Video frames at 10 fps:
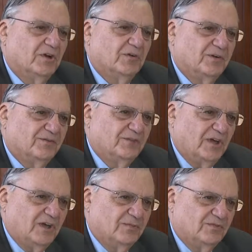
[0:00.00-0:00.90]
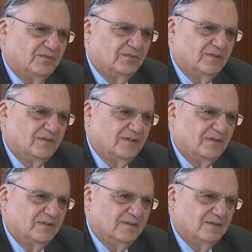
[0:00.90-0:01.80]
loves animals.
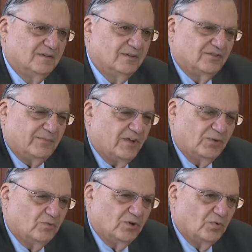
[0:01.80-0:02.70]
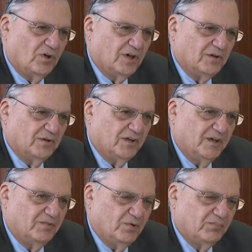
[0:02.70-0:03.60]
Doesn't matter what walk of
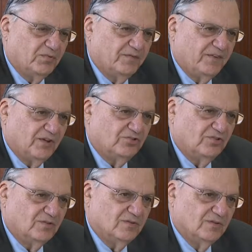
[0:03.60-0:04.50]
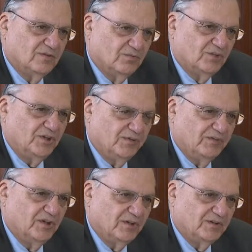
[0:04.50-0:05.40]
life, what profession, what
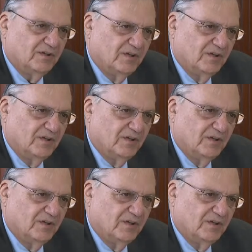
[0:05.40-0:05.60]
you've done.